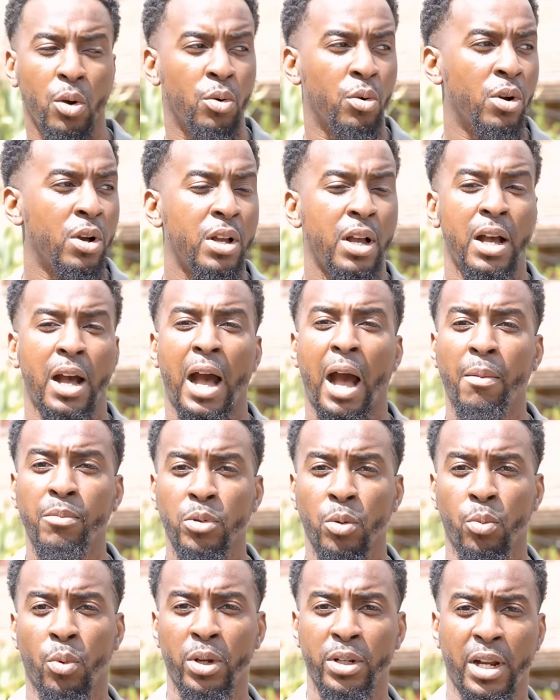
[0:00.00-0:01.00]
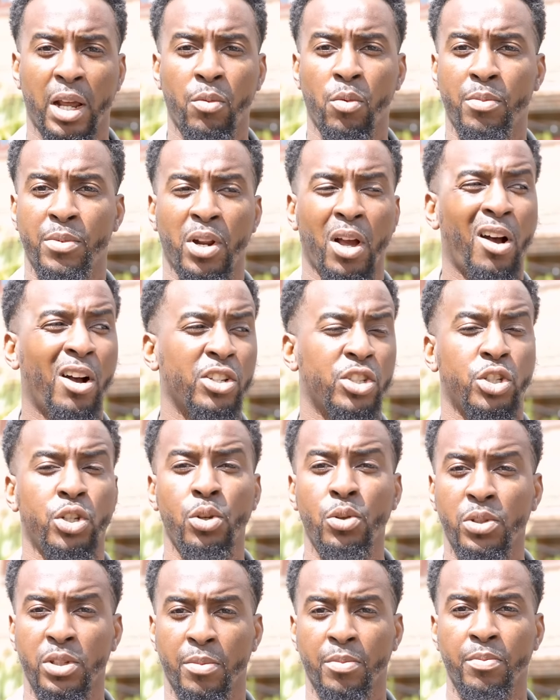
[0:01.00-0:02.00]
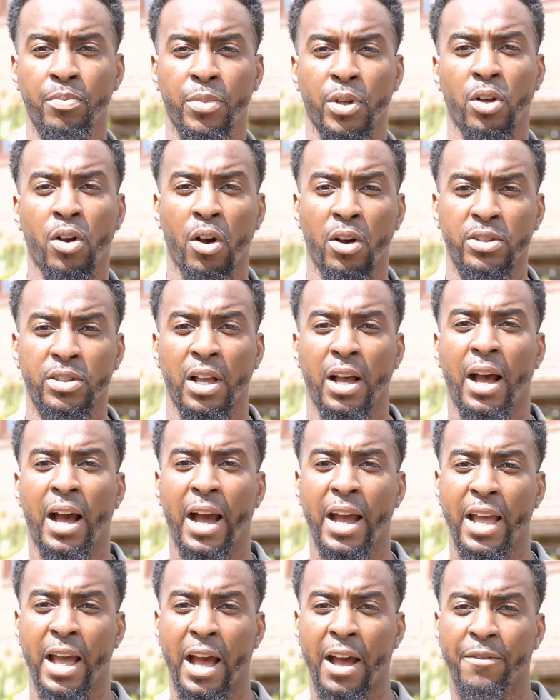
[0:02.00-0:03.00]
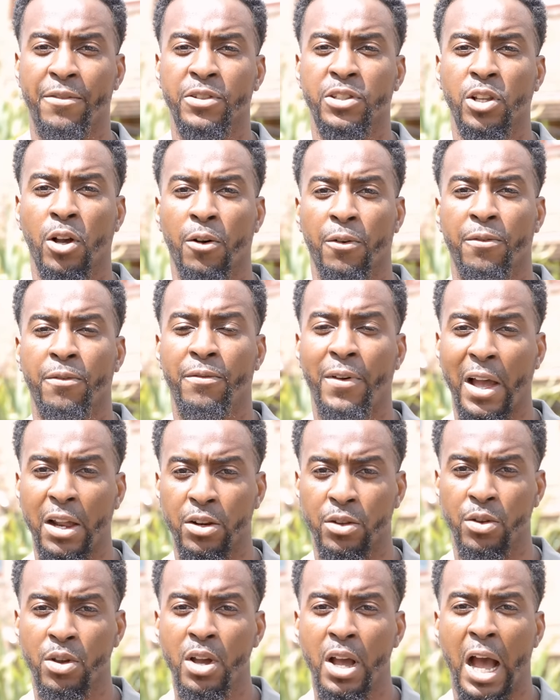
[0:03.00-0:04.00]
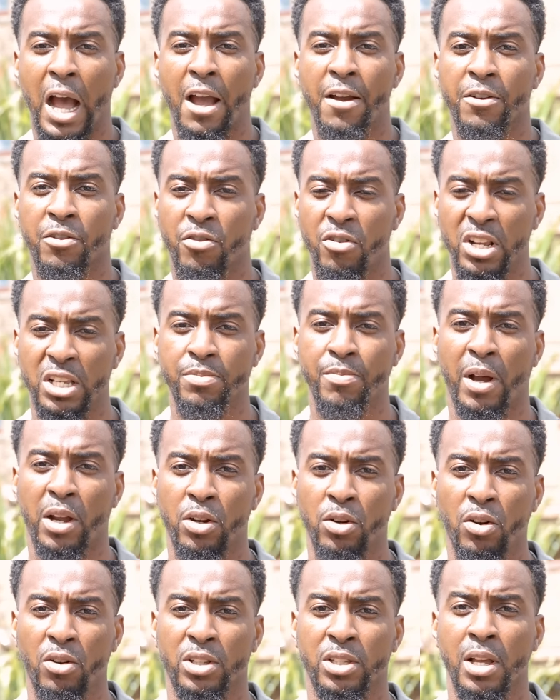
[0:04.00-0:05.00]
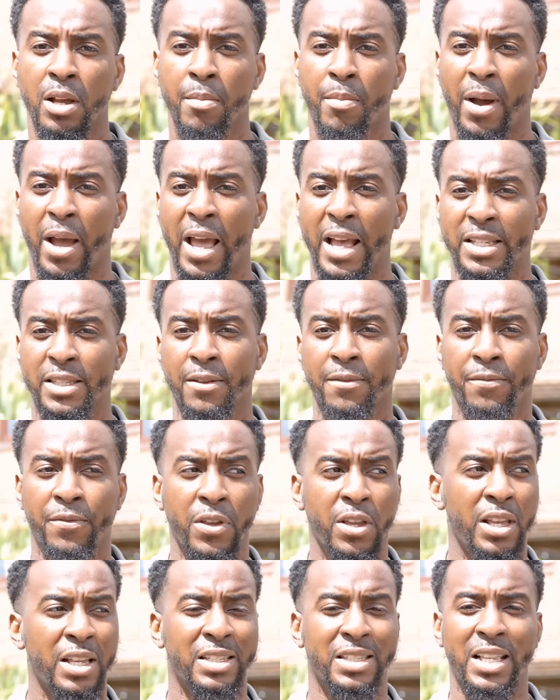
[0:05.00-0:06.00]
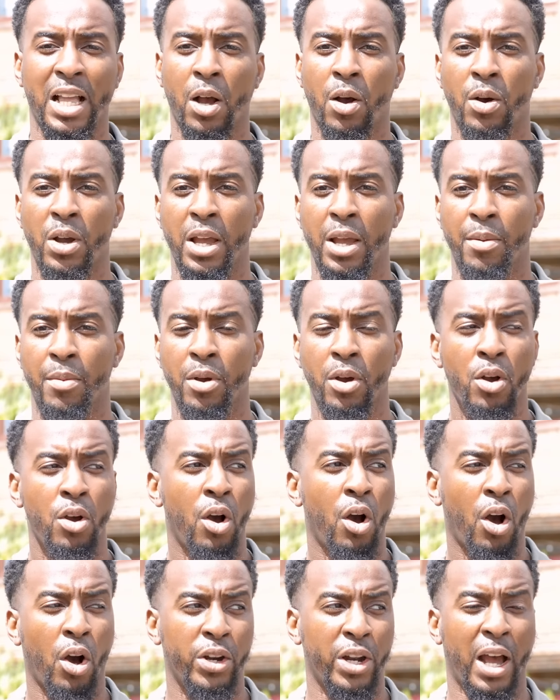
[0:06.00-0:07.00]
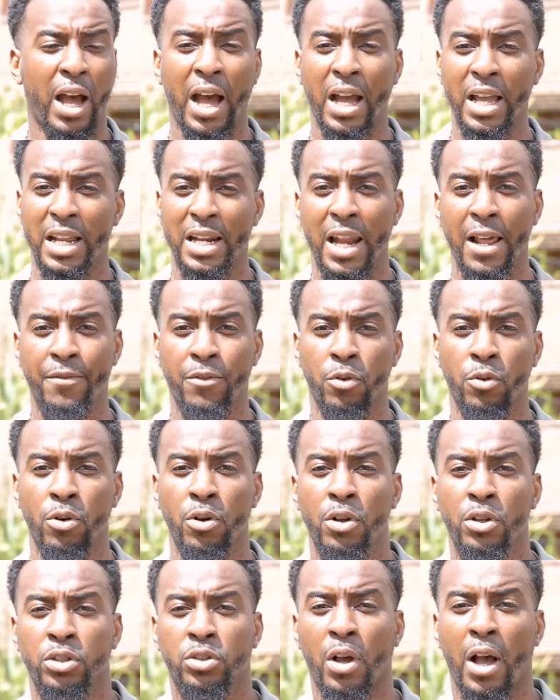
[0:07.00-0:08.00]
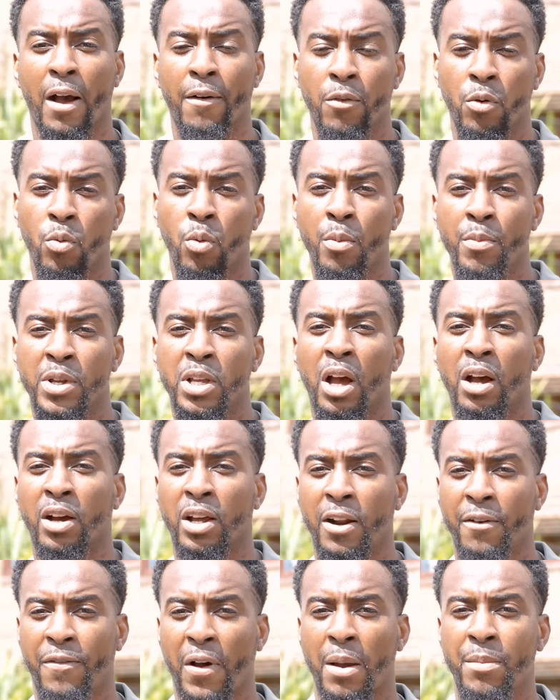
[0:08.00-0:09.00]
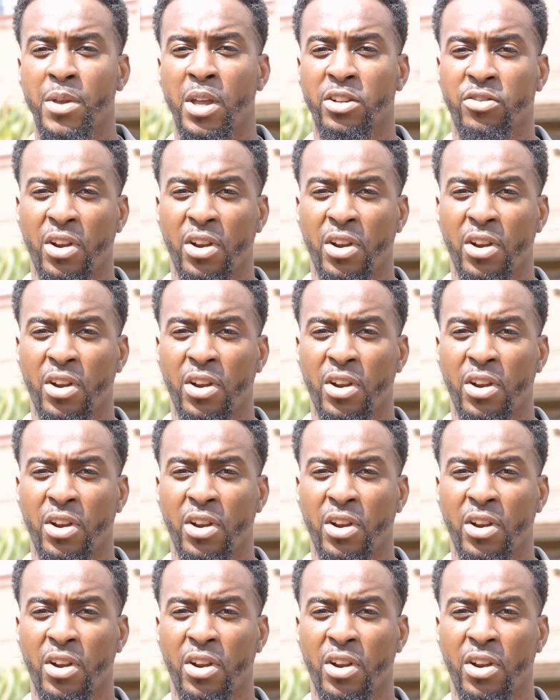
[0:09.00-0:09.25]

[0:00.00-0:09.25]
no. I'm the one that women are choosing because I have self-value. I increased my looks. My SMV is now in, on a higher level, so other women are gonna find me